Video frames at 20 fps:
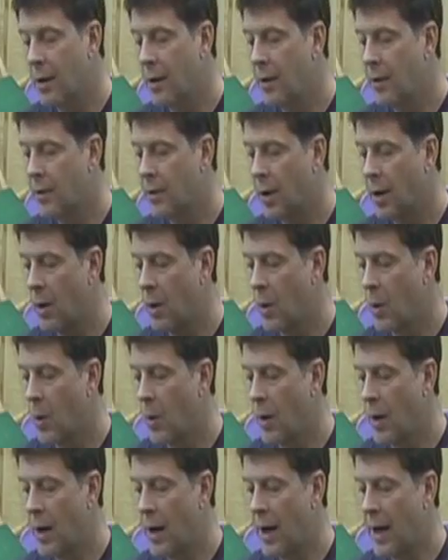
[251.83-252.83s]

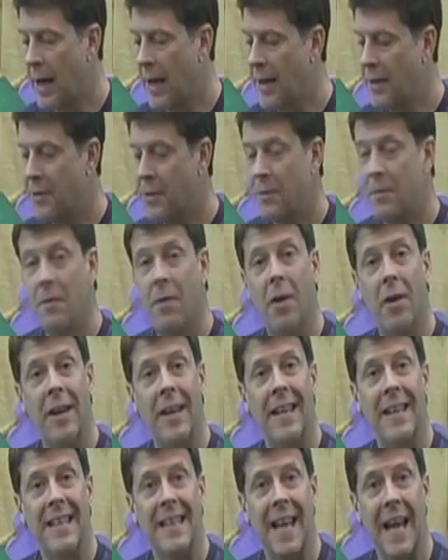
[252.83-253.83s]
so it's
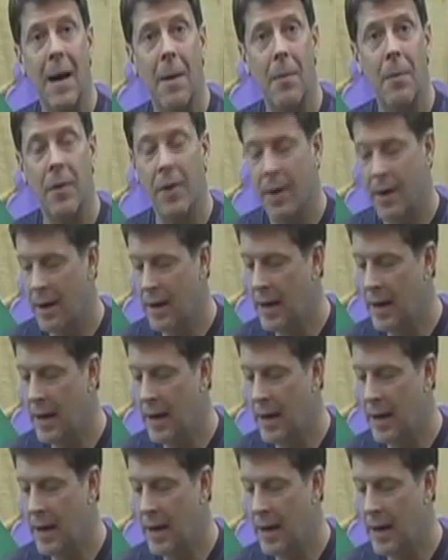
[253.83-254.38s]
very in-depth